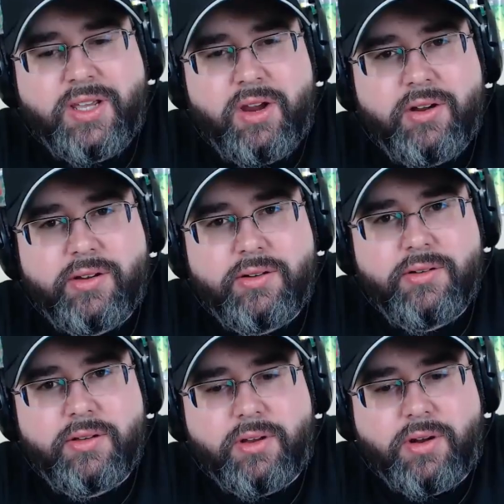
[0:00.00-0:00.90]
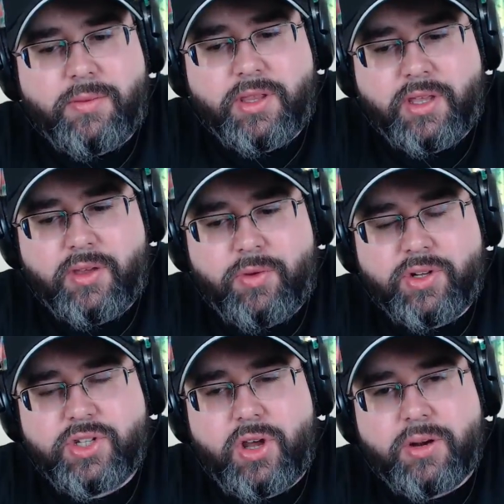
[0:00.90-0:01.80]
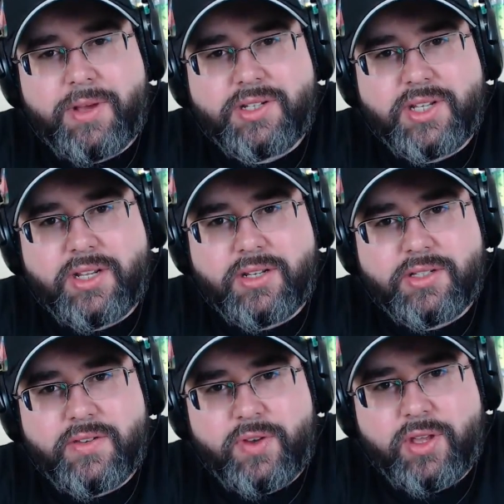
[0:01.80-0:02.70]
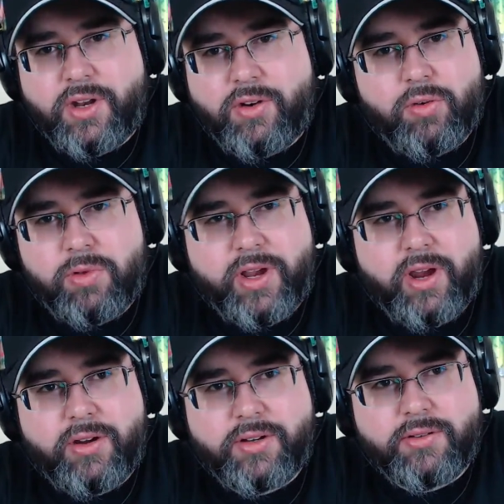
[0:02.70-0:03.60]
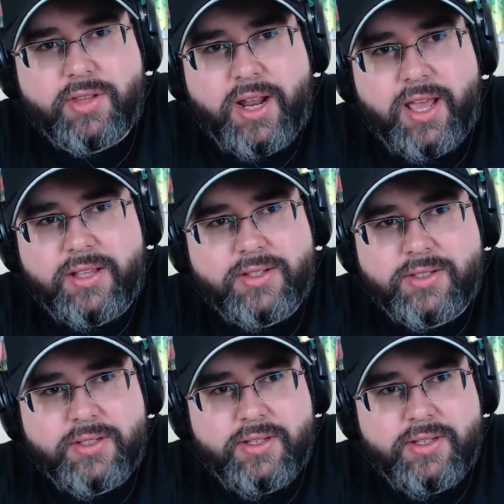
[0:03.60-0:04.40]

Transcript: character. You know what I mean? Like when you're talking about dankness, if you get an herbal character that has